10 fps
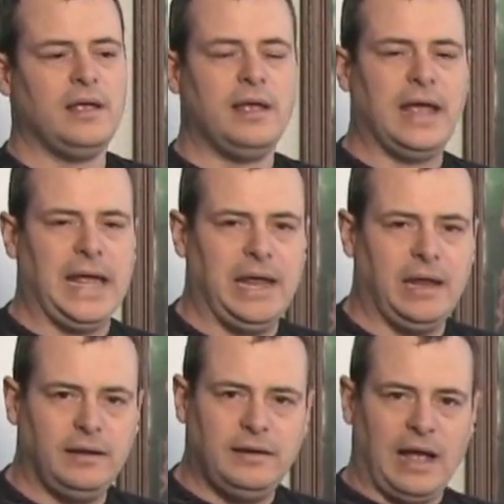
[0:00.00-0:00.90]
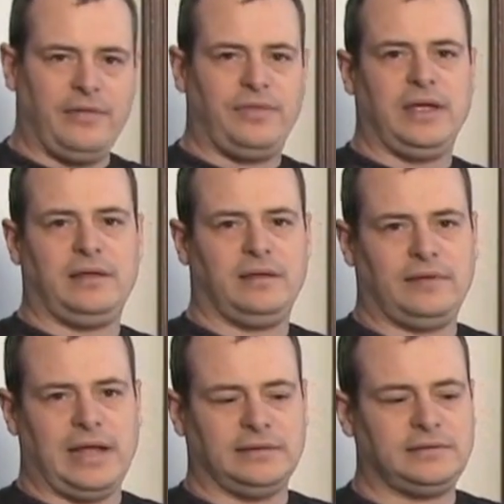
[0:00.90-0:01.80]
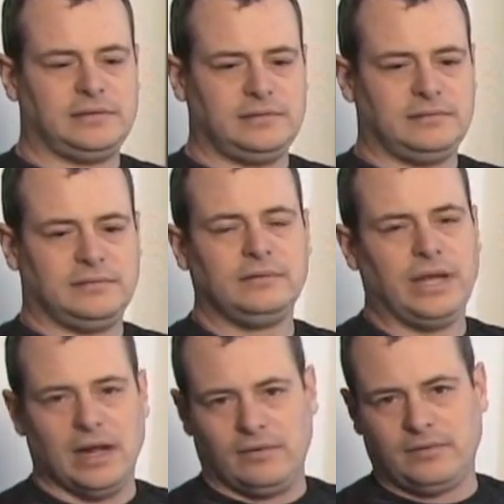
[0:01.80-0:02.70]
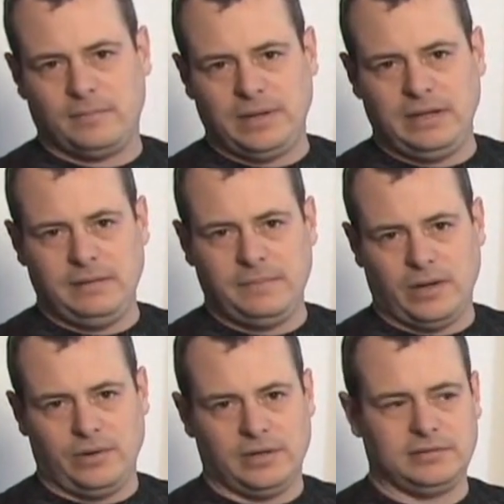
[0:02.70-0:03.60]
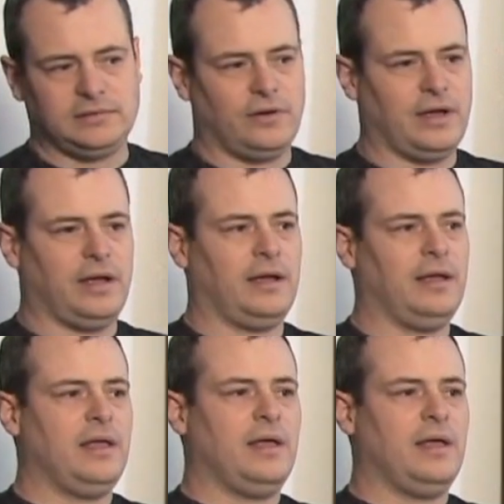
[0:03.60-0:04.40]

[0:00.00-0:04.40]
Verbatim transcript: And I think that's, you know, completely bogus, okay?